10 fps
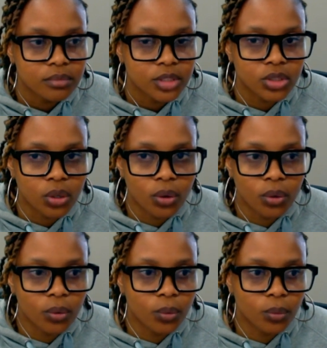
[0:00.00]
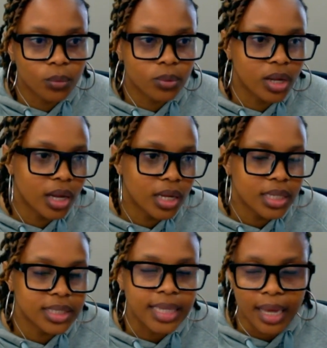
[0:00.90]
So
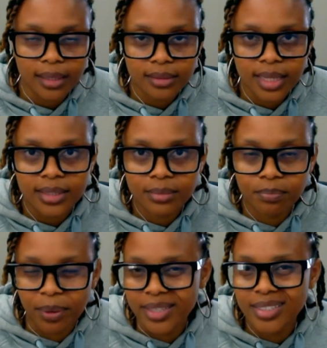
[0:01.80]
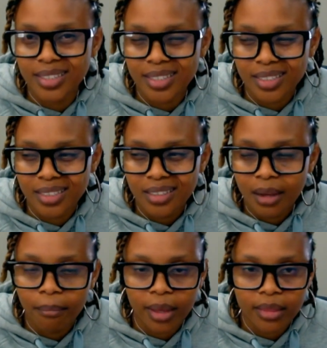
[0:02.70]
yeah, that's basically
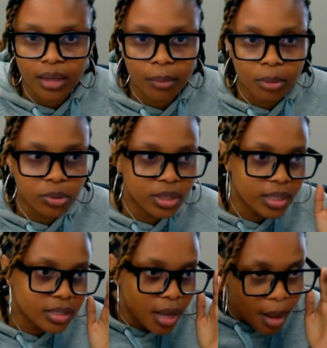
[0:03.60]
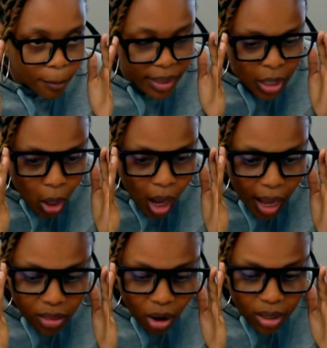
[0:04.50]
my thing about birthdays. But
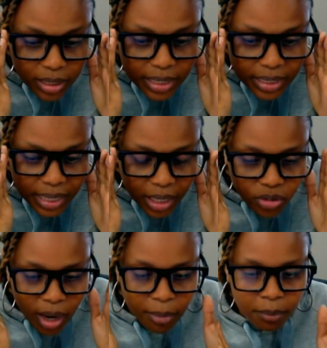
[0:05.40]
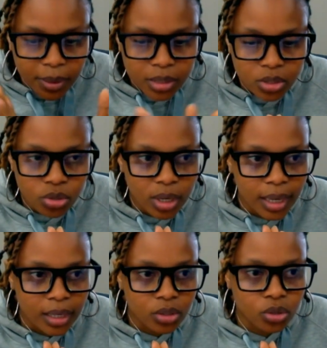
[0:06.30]
other holidays, I try my best to
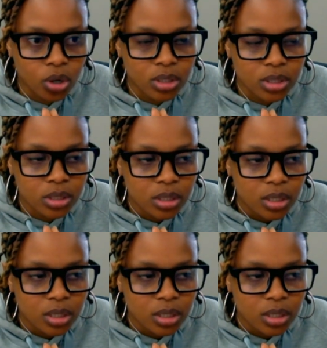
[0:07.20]
like not